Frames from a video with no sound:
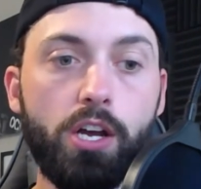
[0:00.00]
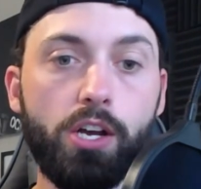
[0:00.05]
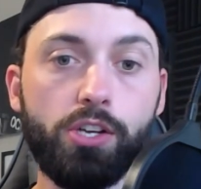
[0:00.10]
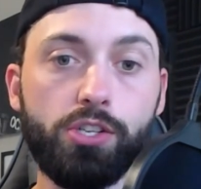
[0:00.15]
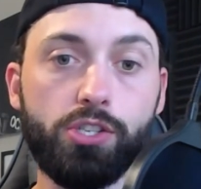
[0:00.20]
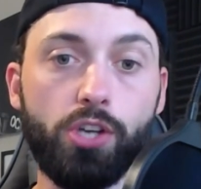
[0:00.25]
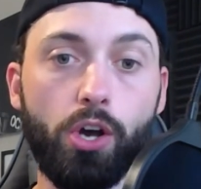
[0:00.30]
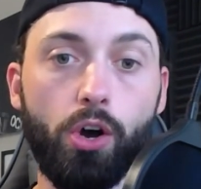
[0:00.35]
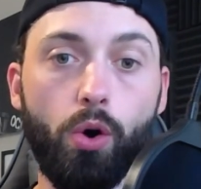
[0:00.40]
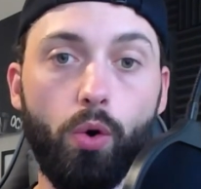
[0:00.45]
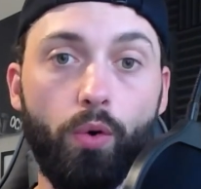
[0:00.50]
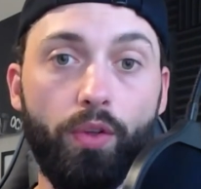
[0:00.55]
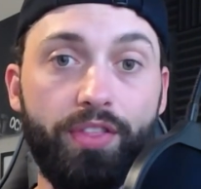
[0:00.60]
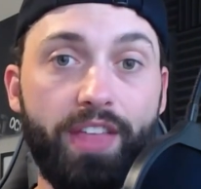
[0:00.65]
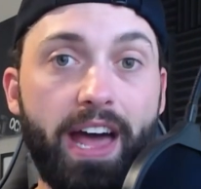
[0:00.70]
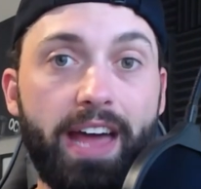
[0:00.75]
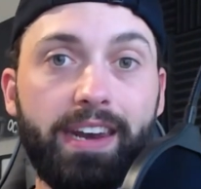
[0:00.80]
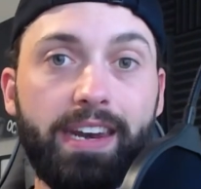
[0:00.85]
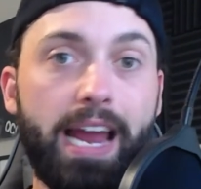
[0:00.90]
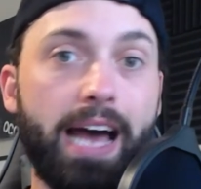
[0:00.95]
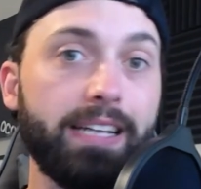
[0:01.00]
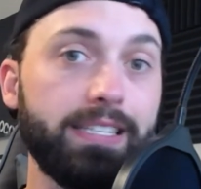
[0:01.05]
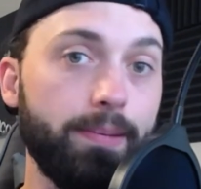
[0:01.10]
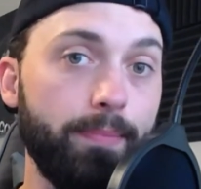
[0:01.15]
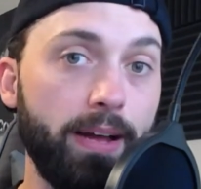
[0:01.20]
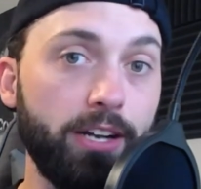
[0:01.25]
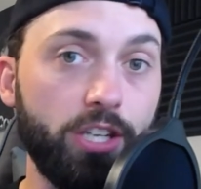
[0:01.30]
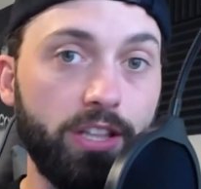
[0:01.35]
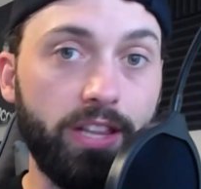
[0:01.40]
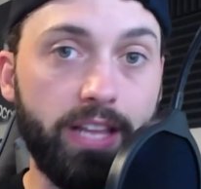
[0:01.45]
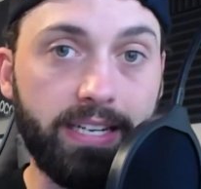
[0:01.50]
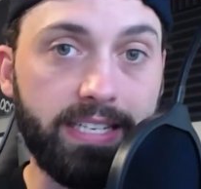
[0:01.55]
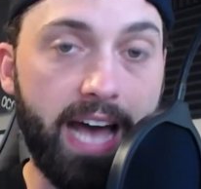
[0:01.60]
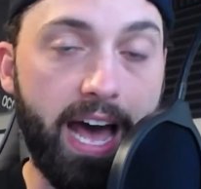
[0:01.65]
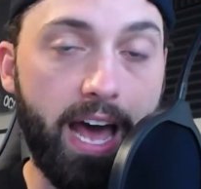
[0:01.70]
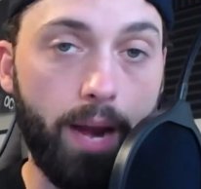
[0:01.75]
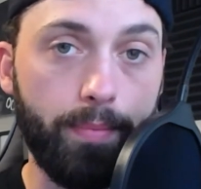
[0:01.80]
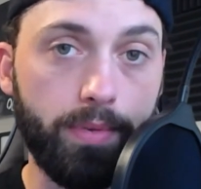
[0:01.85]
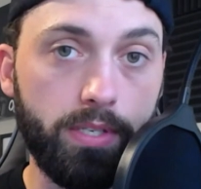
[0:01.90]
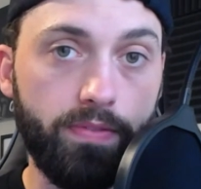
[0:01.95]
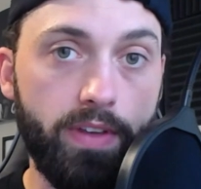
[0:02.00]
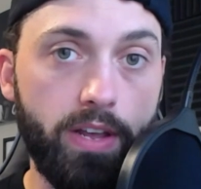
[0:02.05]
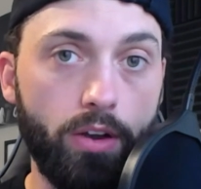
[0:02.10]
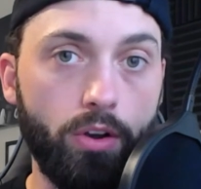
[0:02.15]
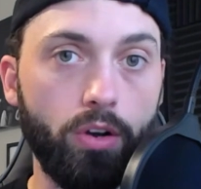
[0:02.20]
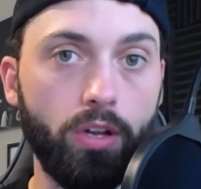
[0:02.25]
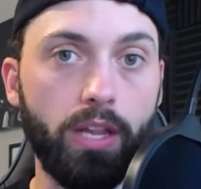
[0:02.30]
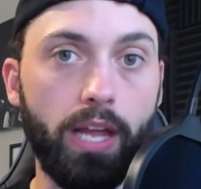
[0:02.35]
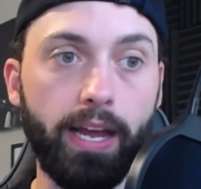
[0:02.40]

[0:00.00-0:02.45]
So then, not to mention the autonomous vehicle.